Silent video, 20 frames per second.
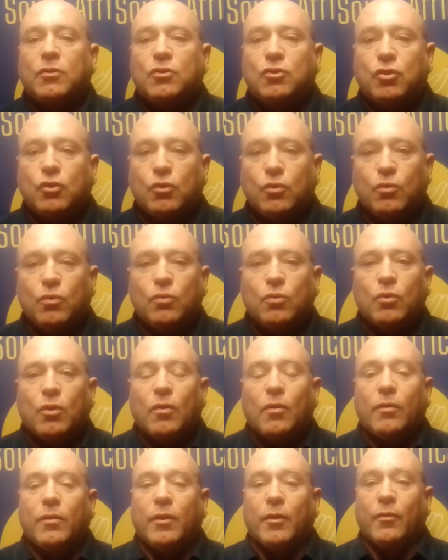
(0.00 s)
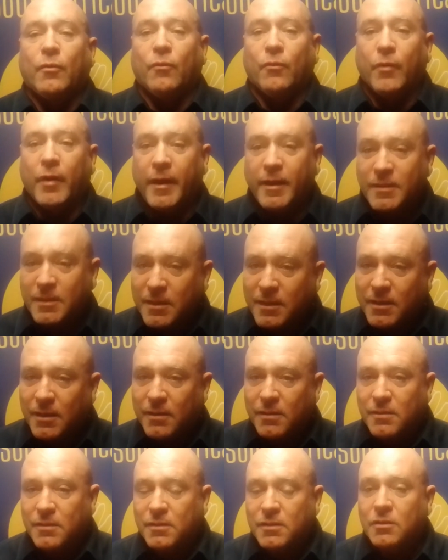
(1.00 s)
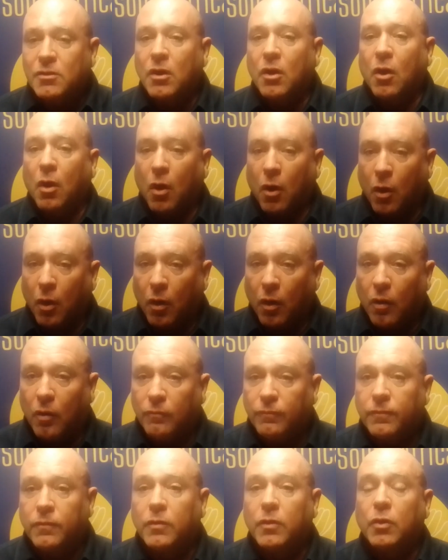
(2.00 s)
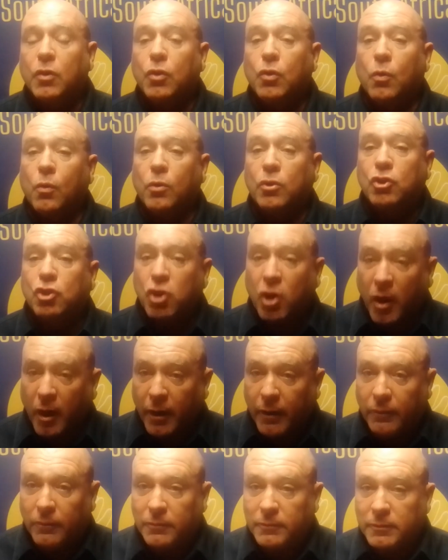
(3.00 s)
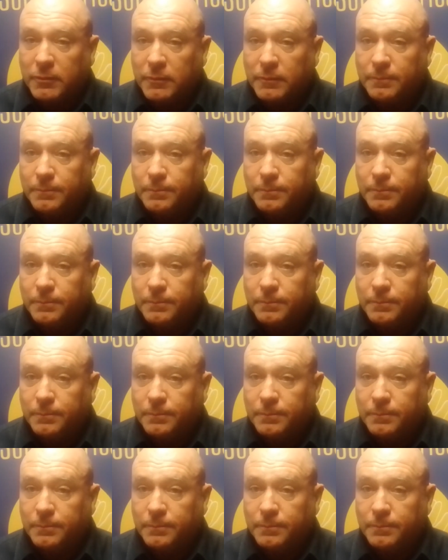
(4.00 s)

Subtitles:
to the residence of your child,